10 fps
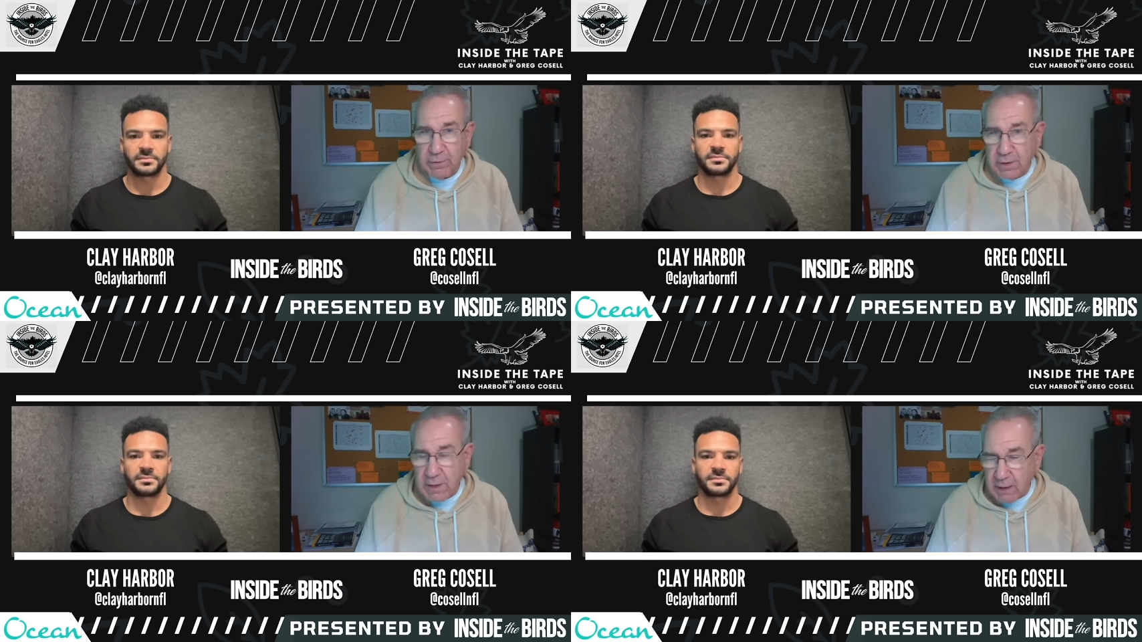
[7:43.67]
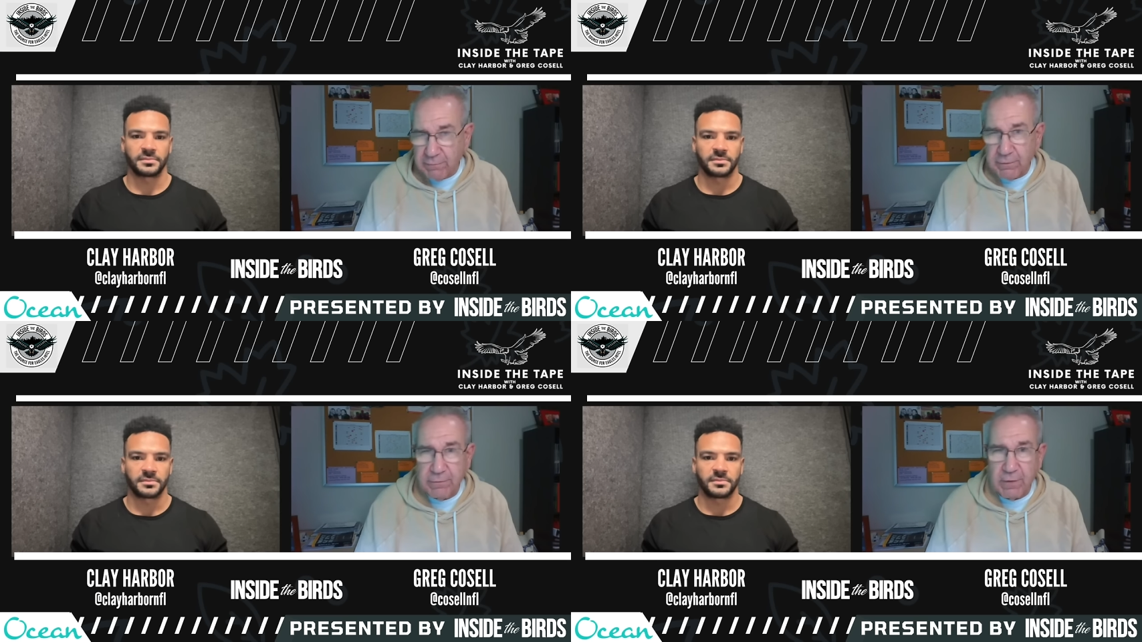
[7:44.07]
Speaker 1: The
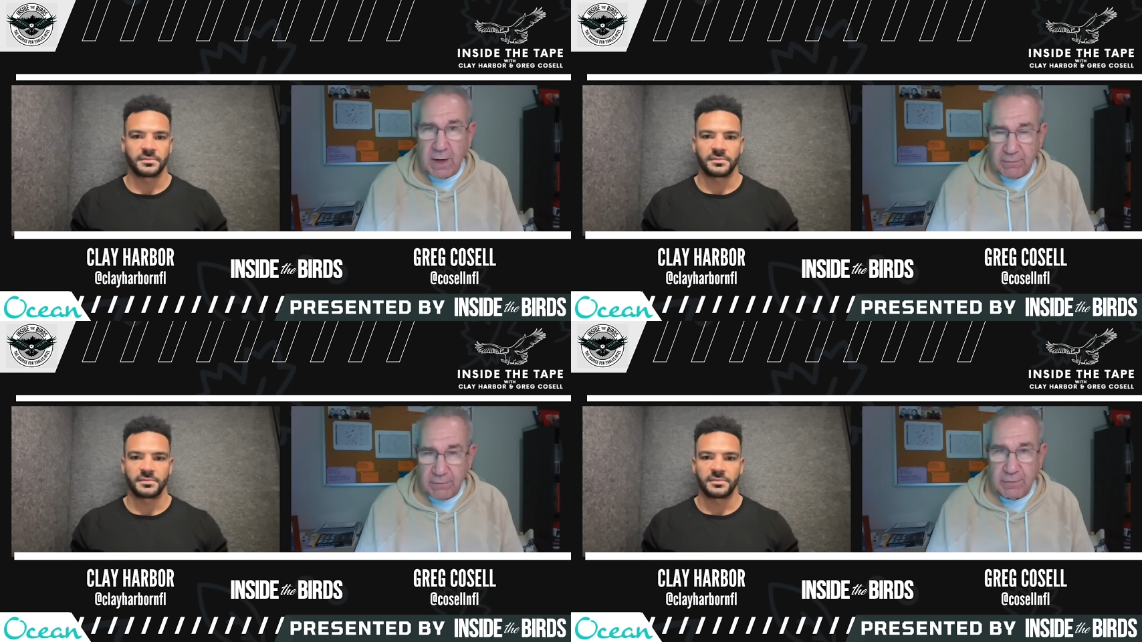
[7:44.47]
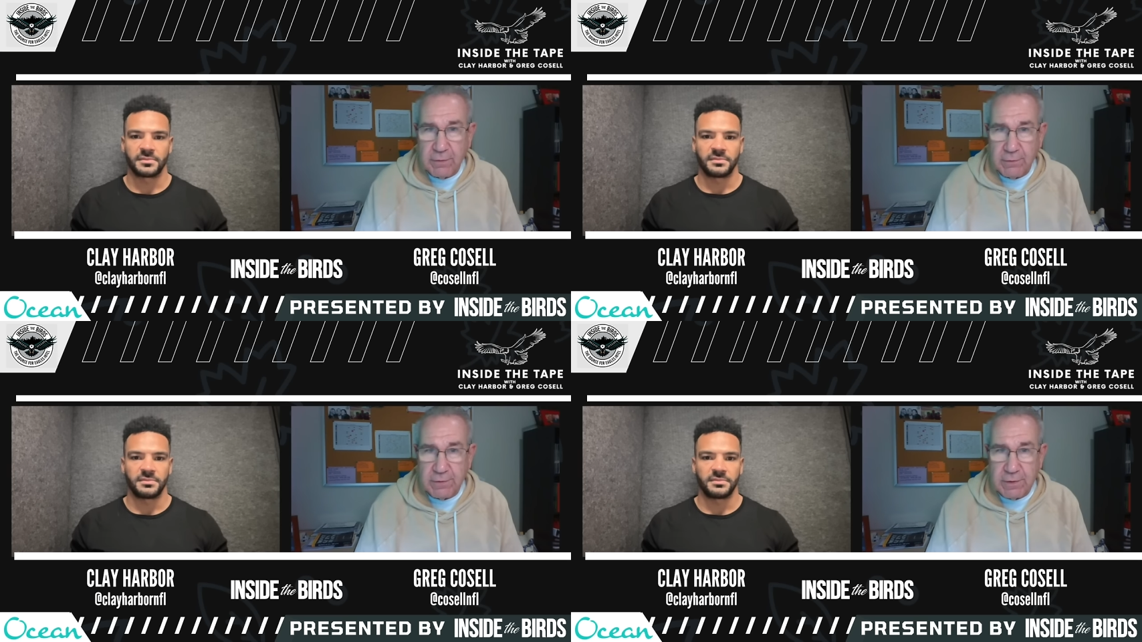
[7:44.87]
Dolphins obviously
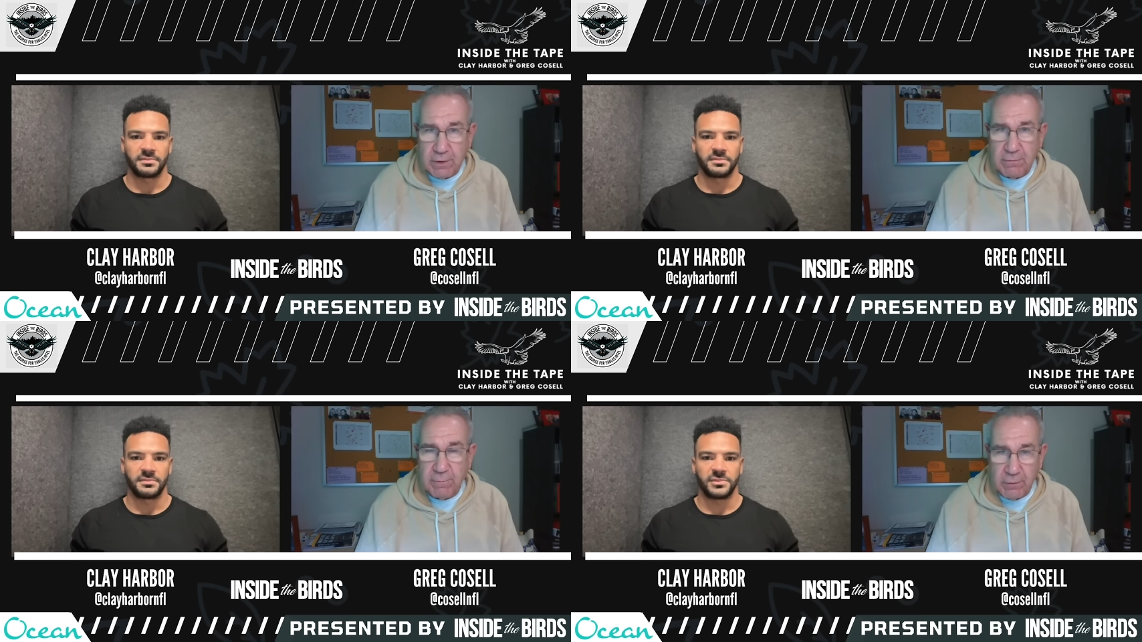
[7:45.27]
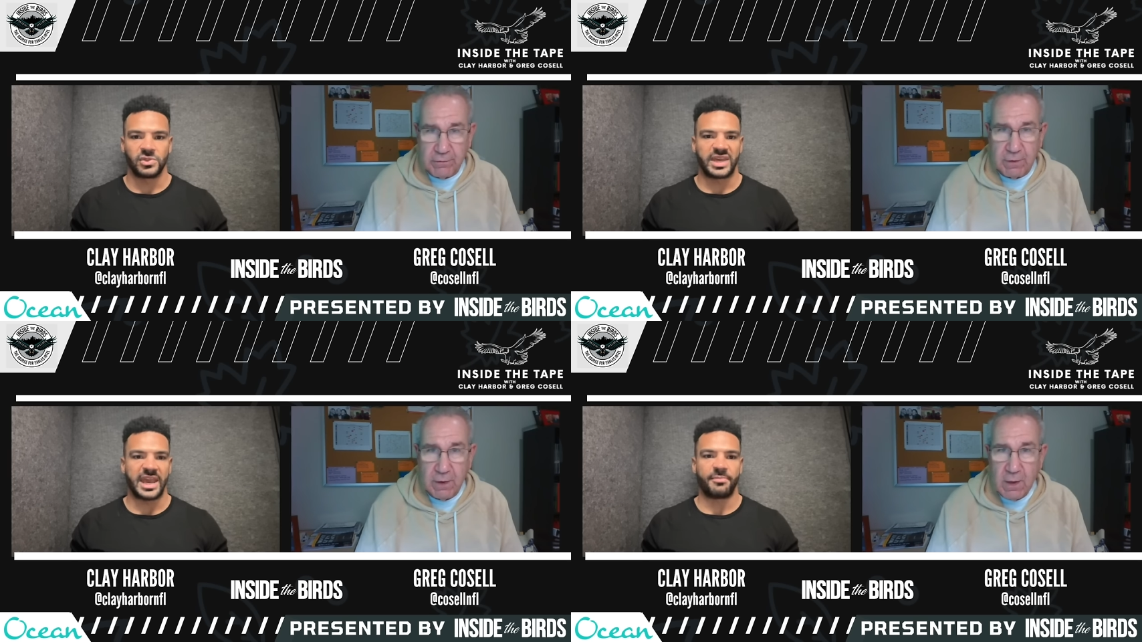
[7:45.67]
use a ton of
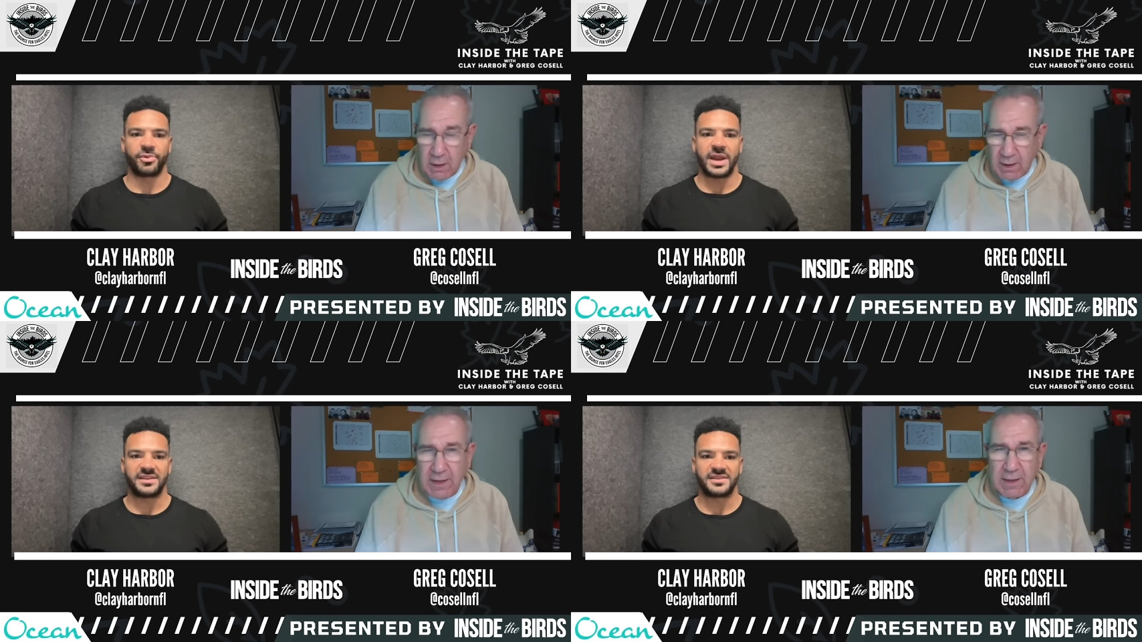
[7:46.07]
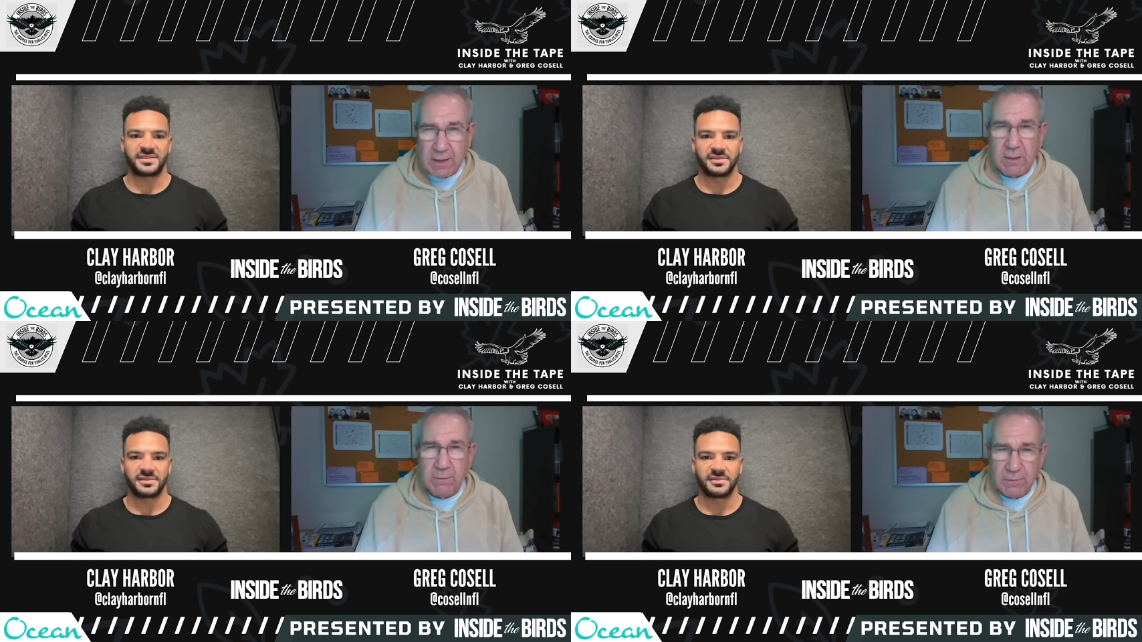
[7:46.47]
motion. a lot of
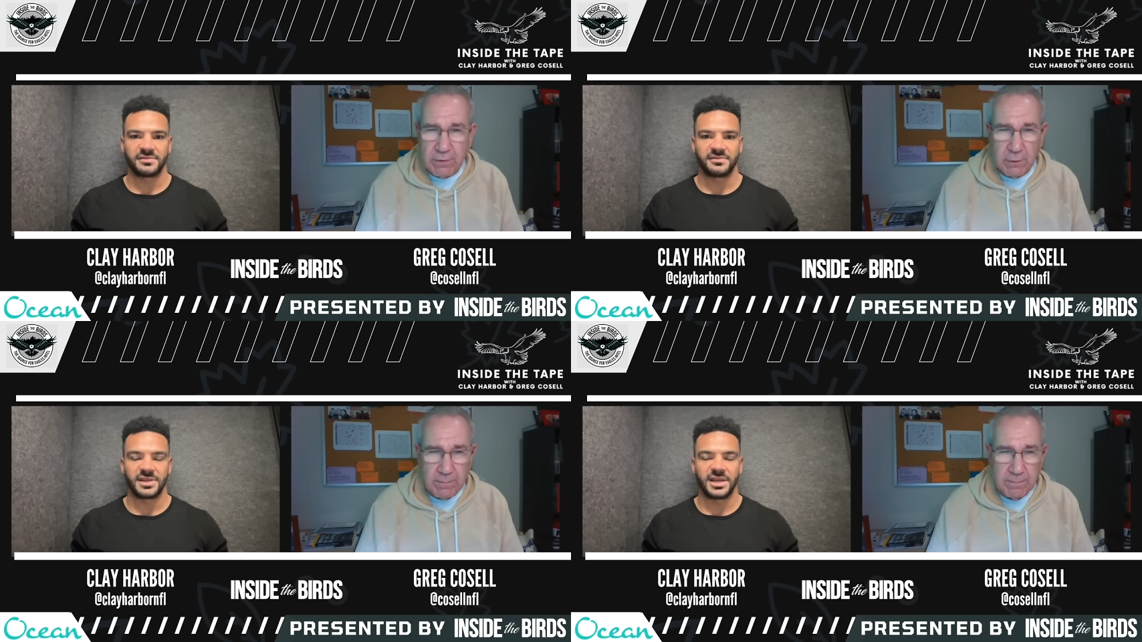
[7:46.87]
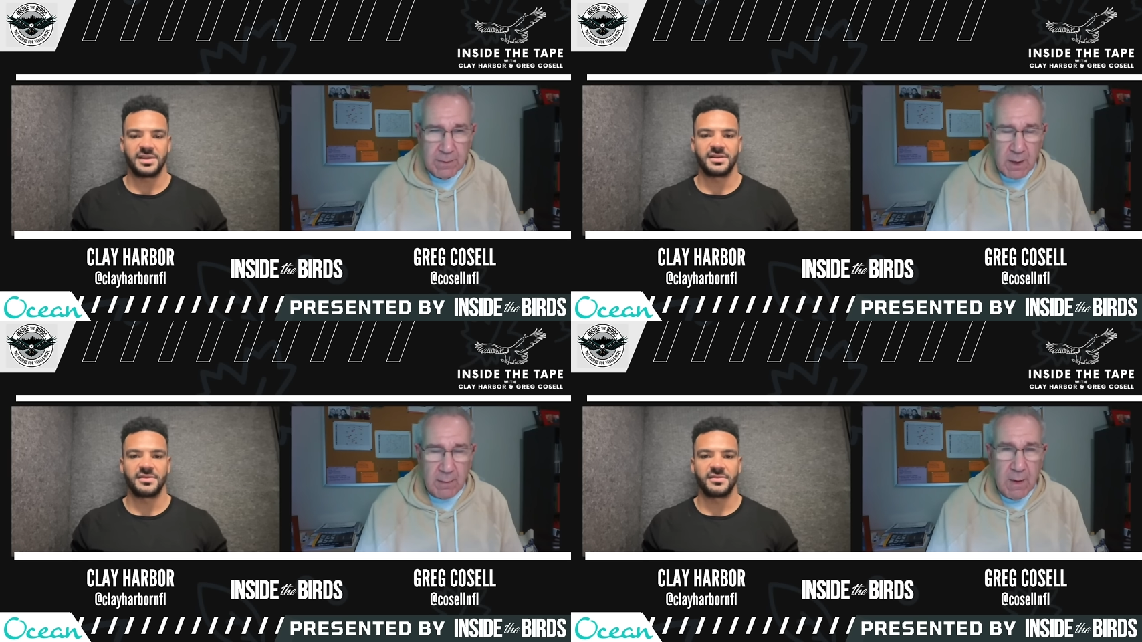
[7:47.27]
teams do.
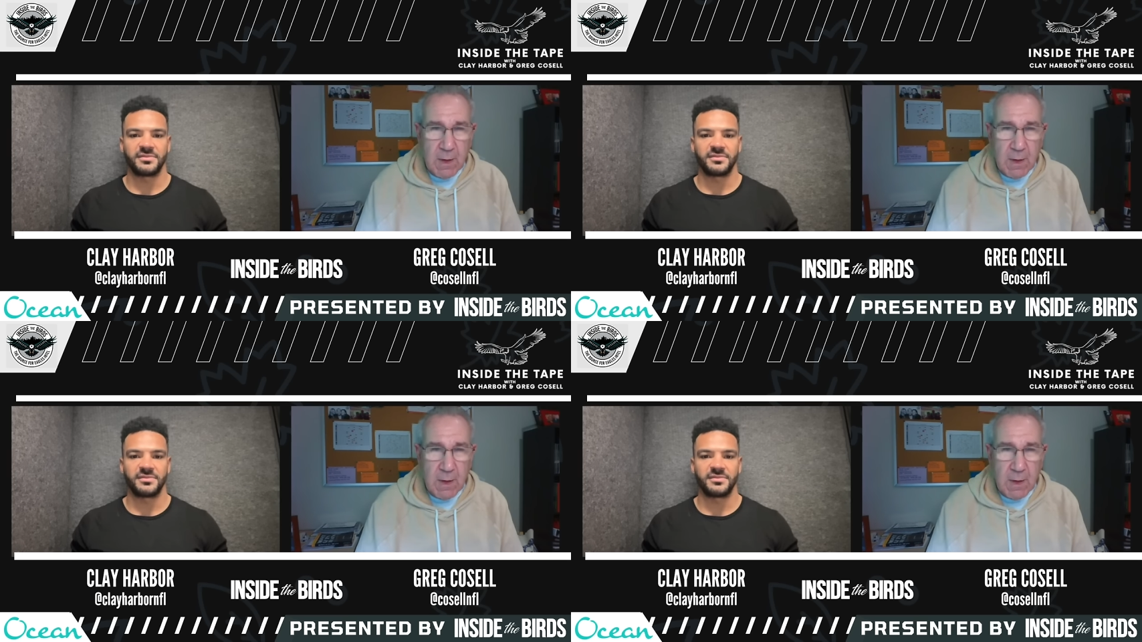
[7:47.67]
Um,